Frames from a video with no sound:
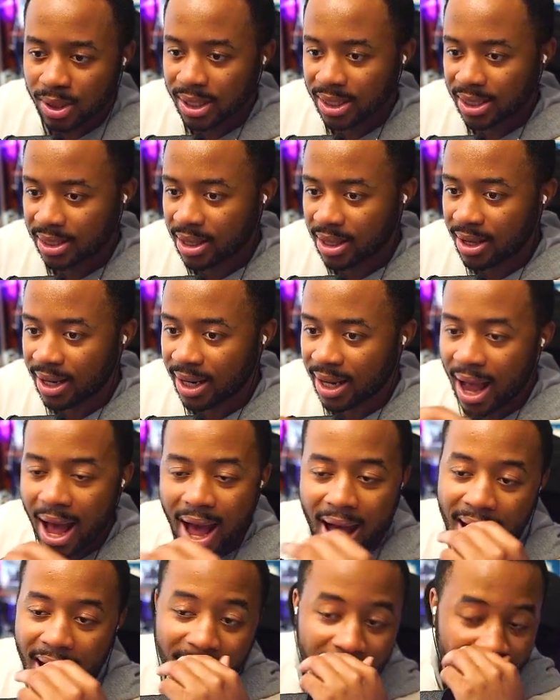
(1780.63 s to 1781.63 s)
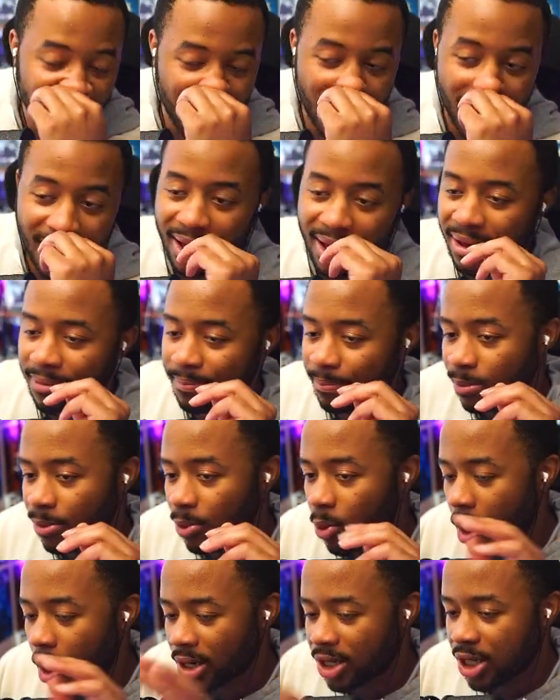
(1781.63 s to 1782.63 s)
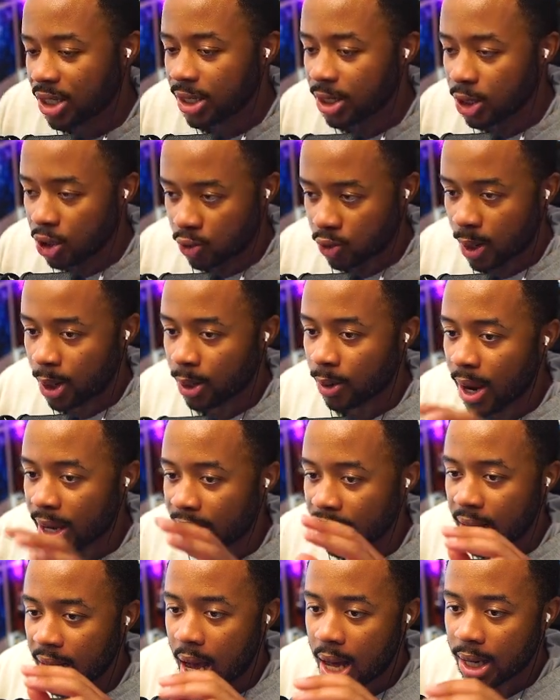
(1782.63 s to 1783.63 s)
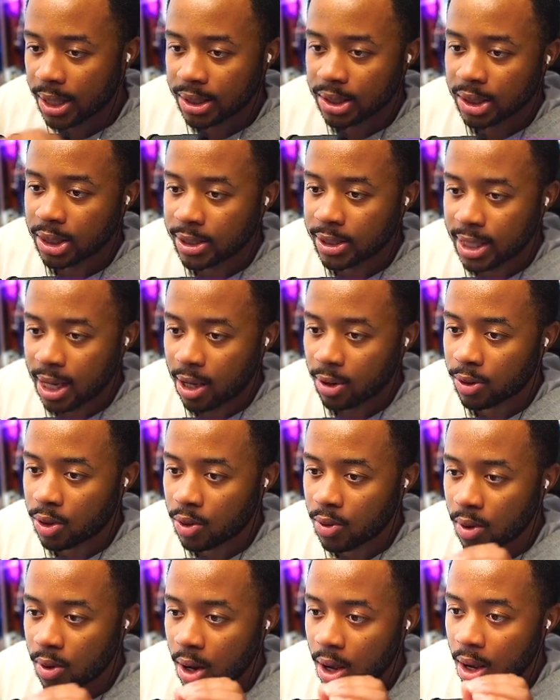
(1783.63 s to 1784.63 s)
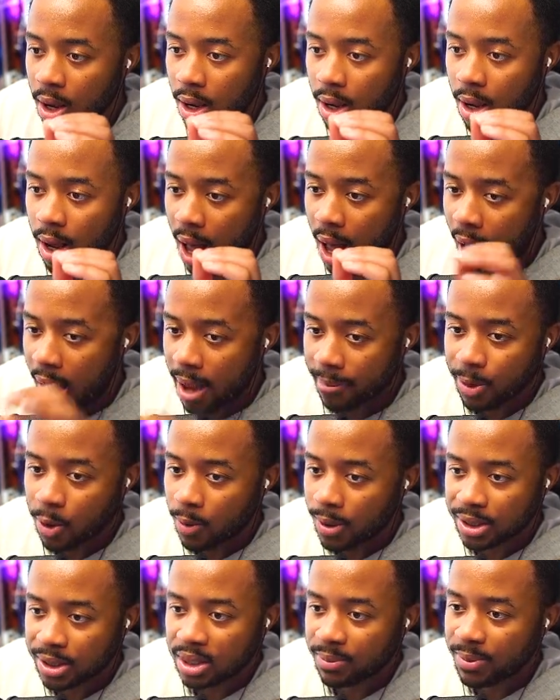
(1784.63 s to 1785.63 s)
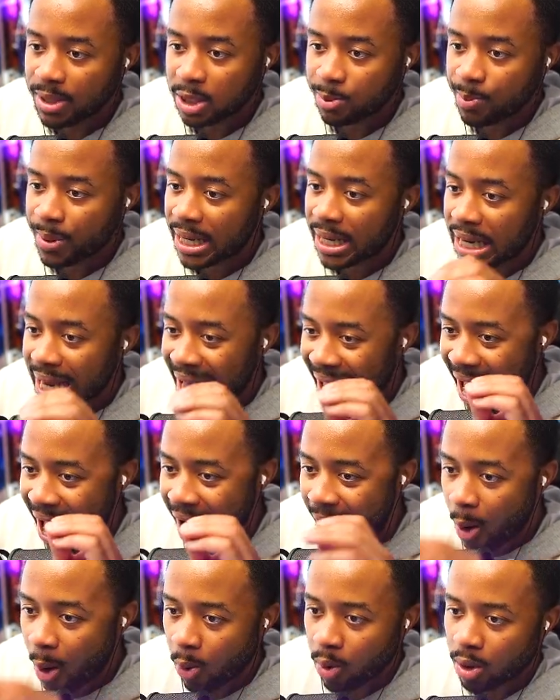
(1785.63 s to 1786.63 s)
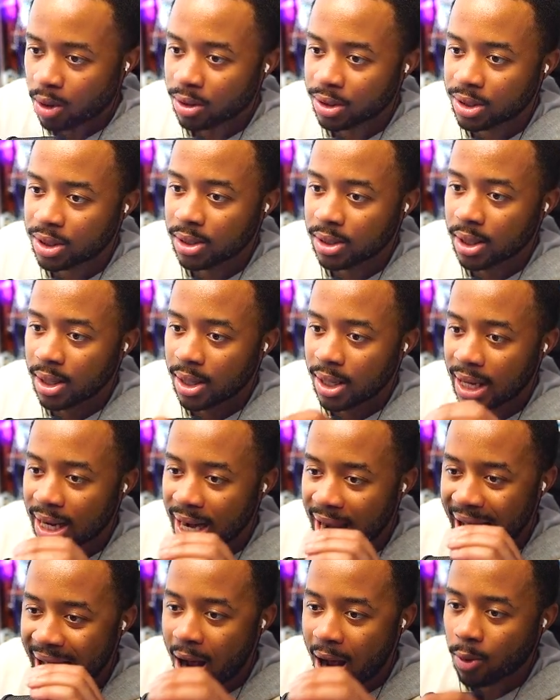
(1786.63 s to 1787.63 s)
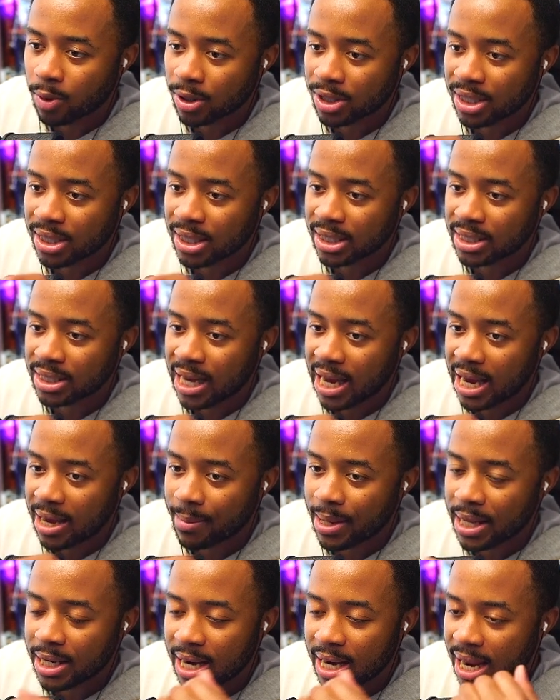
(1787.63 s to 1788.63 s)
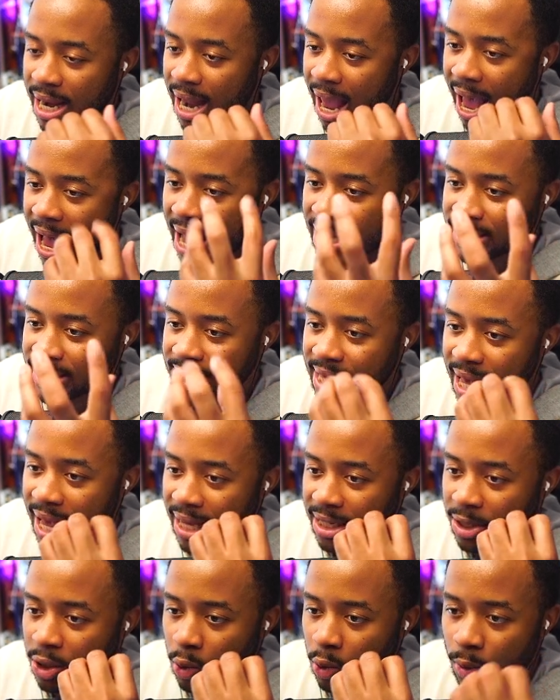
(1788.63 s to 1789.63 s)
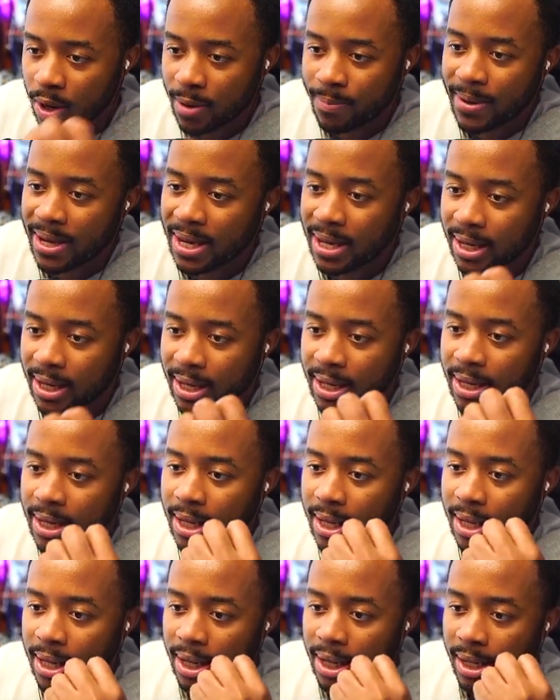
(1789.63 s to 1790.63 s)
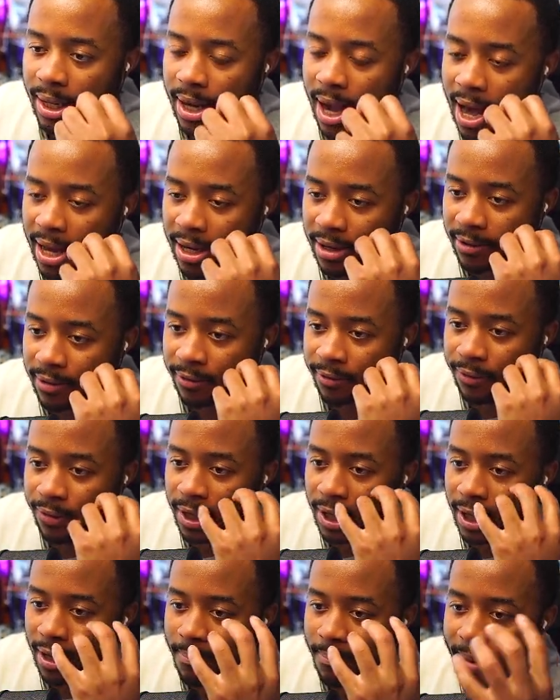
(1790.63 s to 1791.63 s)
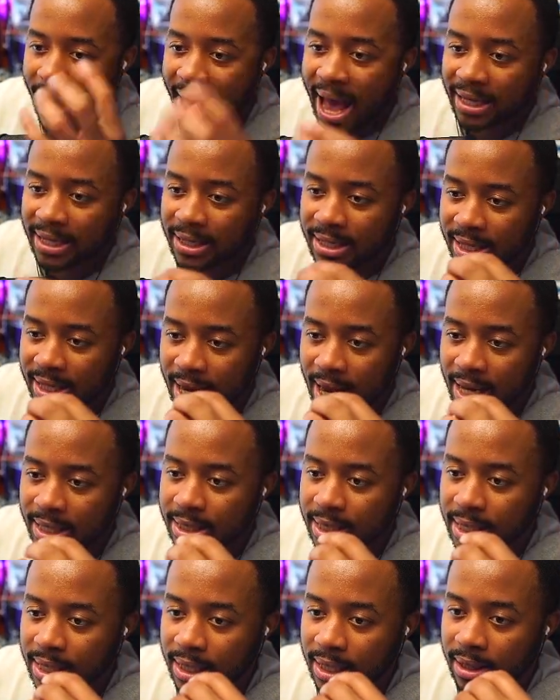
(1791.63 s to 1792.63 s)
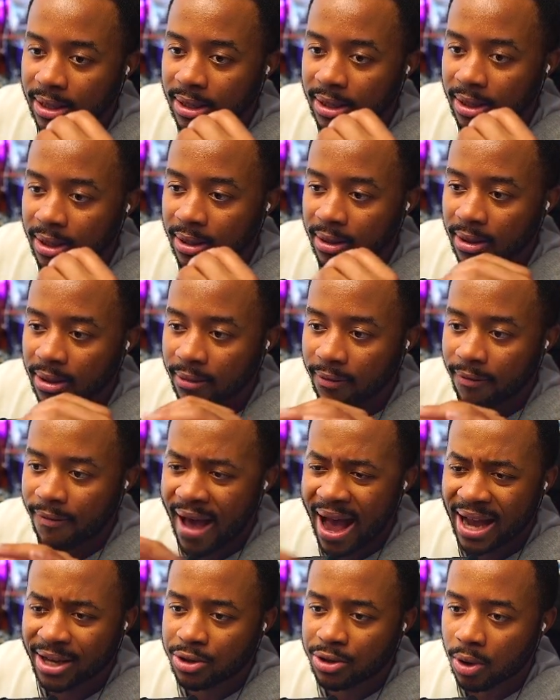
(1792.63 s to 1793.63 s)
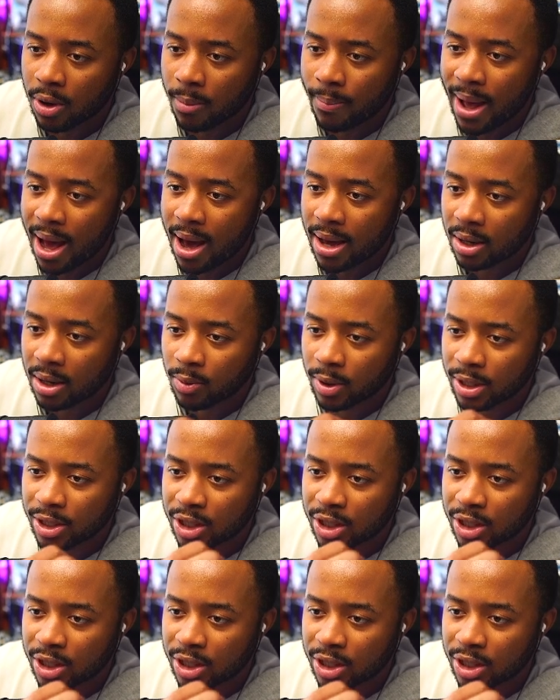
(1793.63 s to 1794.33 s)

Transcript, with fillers: is stunning. I like watching this trailer. I can honestly tell you, I'm going to be spending hours and hours in this game. It has that gripping kind of magnetizing factor about it, where it